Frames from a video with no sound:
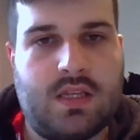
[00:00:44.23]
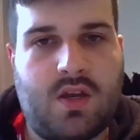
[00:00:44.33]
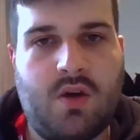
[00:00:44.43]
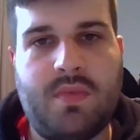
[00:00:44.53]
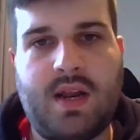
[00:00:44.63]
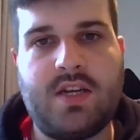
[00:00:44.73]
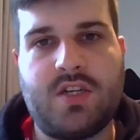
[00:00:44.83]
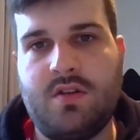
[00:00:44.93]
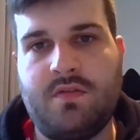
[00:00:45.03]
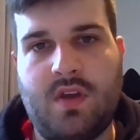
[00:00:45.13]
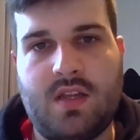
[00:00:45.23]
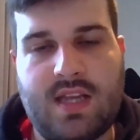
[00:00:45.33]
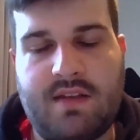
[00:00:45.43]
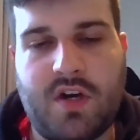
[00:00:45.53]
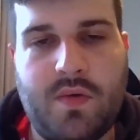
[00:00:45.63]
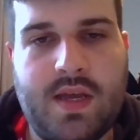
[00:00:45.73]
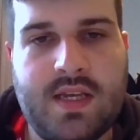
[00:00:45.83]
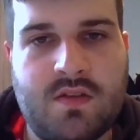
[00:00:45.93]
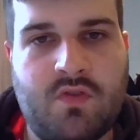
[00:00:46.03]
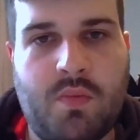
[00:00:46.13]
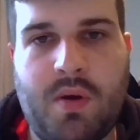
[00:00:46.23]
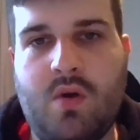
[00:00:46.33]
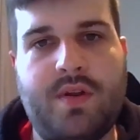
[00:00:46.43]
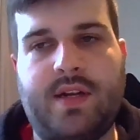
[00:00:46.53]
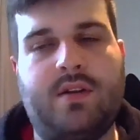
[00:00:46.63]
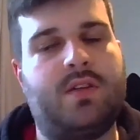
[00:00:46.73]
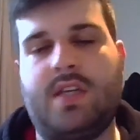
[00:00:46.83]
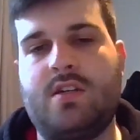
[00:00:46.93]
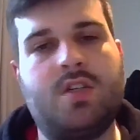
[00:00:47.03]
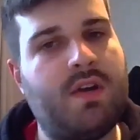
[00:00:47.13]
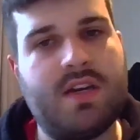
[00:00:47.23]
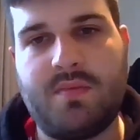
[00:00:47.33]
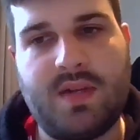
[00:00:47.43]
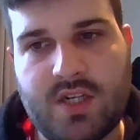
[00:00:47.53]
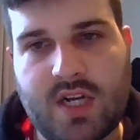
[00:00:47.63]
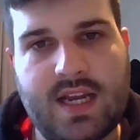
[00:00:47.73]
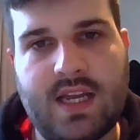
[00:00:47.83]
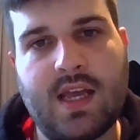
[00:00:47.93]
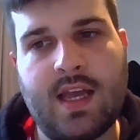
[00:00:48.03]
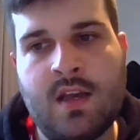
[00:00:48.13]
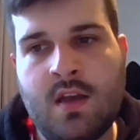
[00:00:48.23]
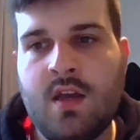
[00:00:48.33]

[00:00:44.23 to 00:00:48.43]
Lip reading: and the combination of David Luiz and Rob Holding looked incredibly shaky.